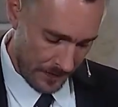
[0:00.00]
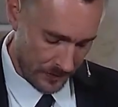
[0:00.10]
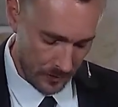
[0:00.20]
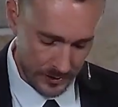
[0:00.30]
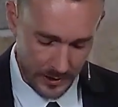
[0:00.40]

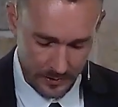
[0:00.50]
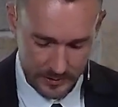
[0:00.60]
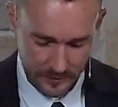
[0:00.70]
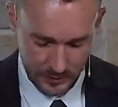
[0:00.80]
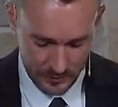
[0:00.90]
Thirdly,
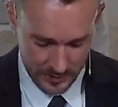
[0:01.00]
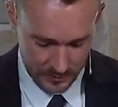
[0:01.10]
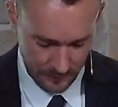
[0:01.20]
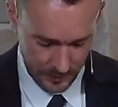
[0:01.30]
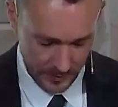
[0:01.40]
others of you need
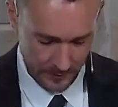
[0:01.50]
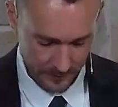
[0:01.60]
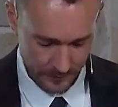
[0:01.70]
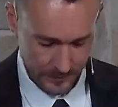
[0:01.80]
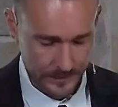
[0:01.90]
to
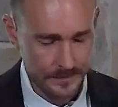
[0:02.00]
forgive.